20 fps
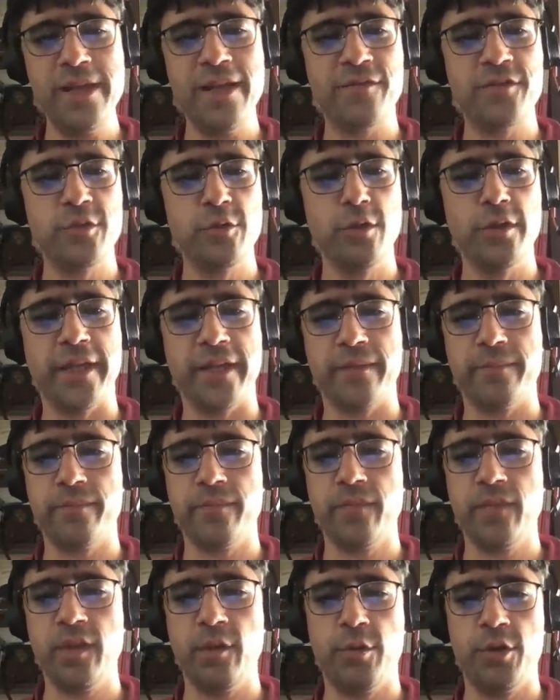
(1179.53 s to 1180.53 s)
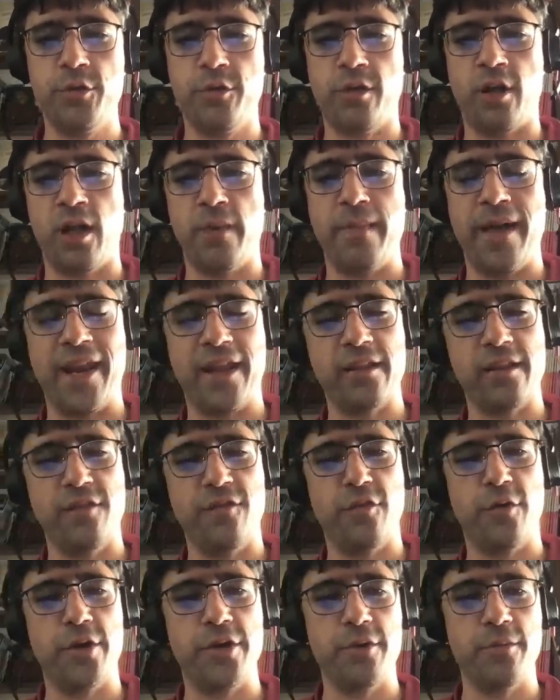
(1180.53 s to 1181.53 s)
we have tooling that will do it
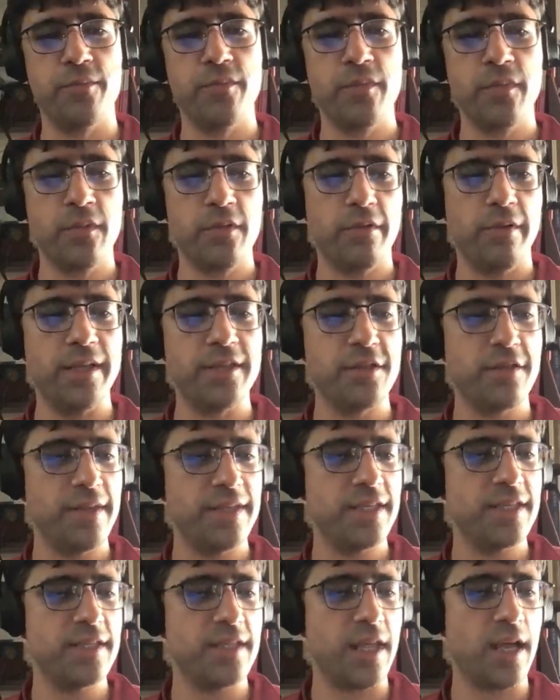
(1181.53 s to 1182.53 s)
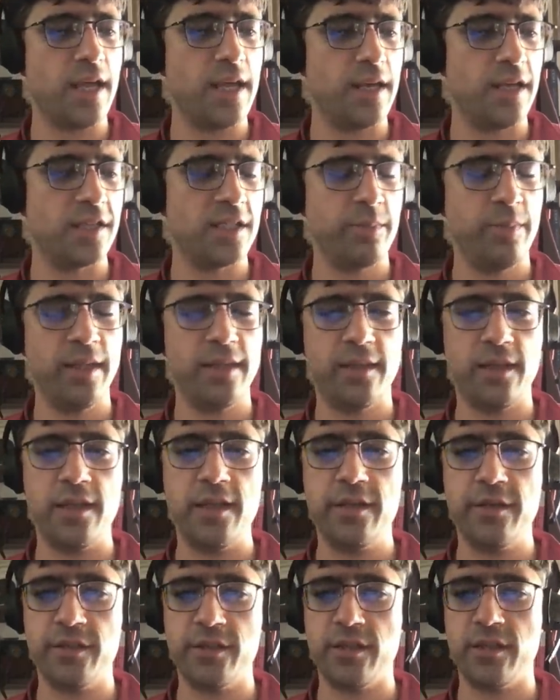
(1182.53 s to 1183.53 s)
automatically for you. Right, so this is not a split
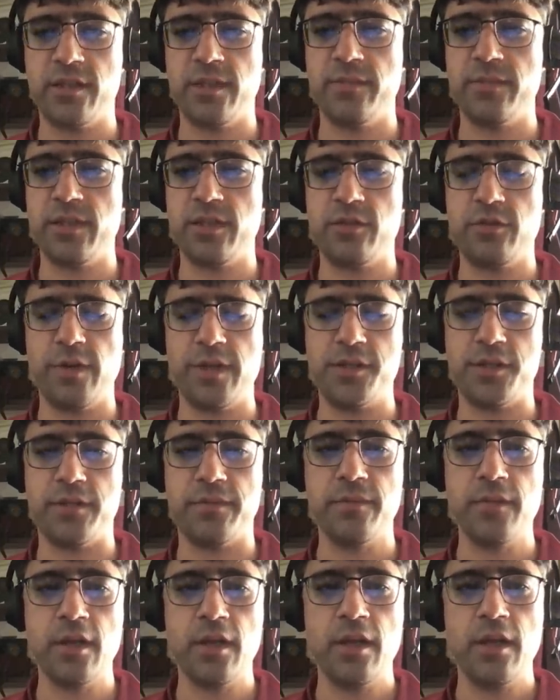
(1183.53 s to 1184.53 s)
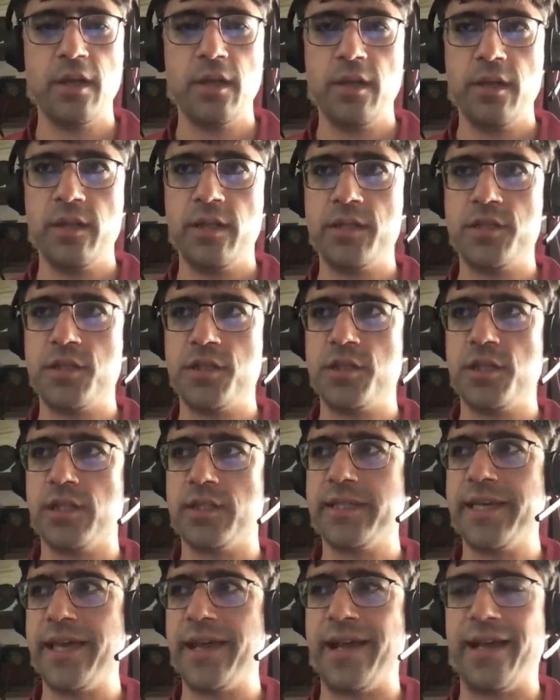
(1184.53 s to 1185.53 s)
the ecosystem situation. This is
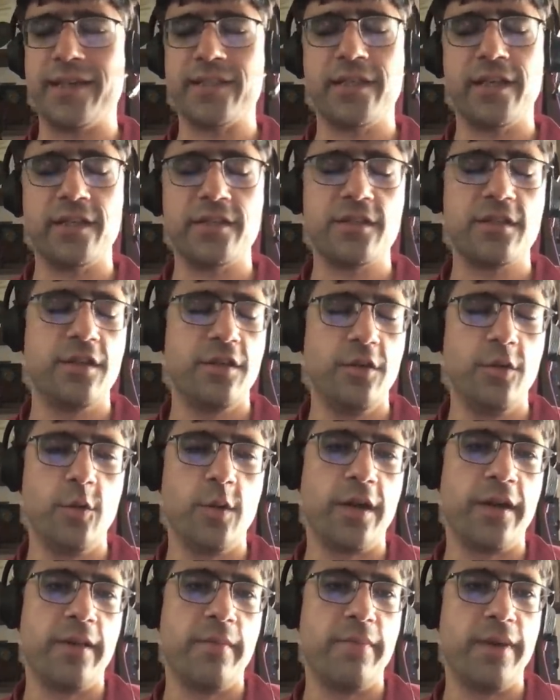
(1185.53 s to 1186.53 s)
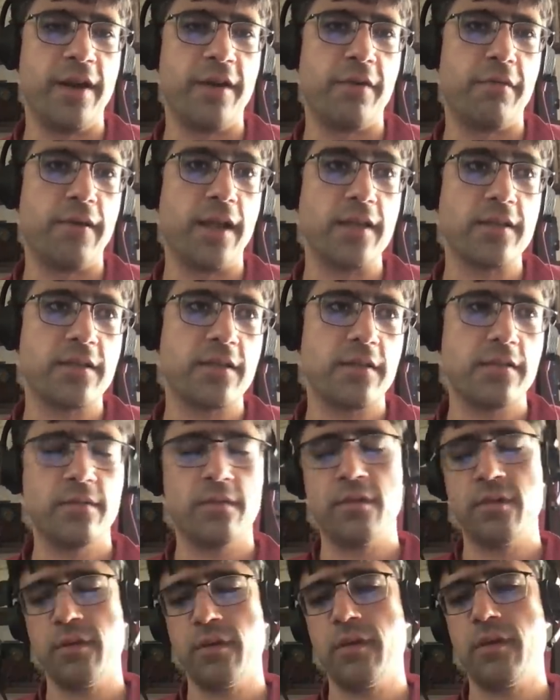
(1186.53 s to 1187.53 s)
just get access to newer and better Rust.
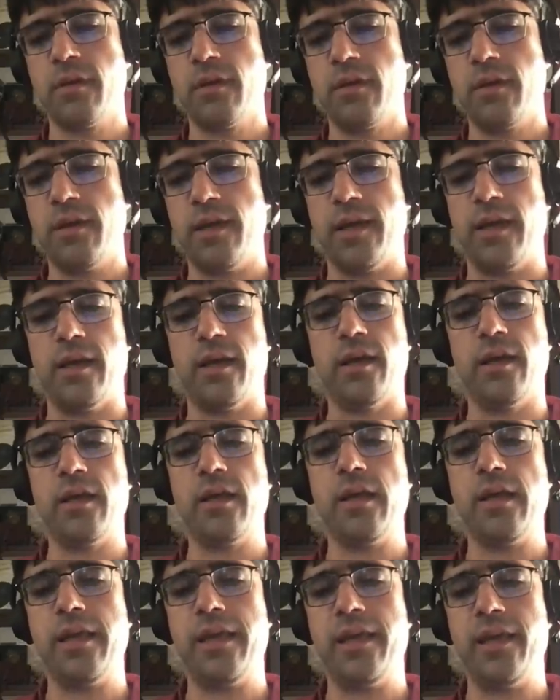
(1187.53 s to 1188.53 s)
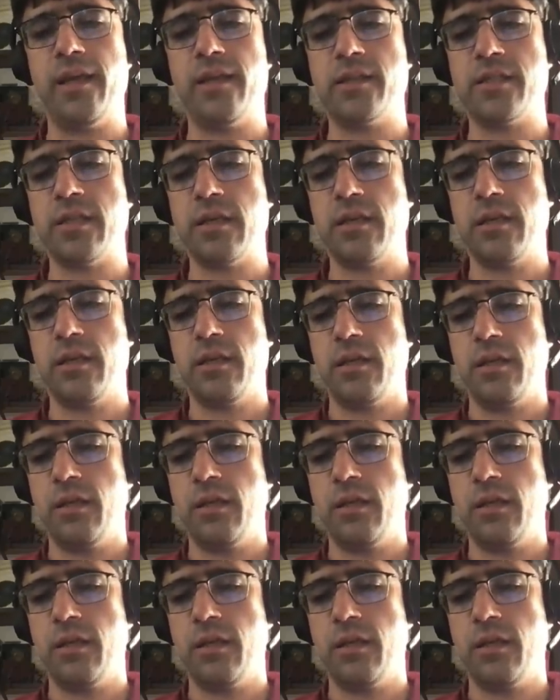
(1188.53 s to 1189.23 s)
Uh, and